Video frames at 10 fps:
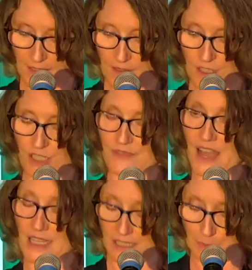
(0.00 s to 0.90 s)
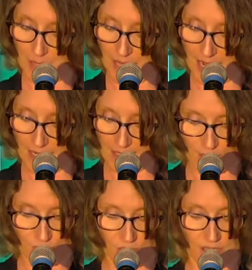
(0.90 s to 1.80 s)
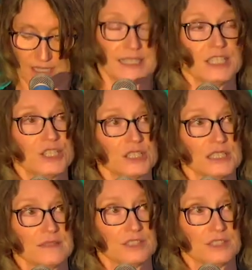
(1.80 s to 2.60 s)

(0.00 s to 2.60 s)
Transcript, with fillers: She devised a plan and took the initiative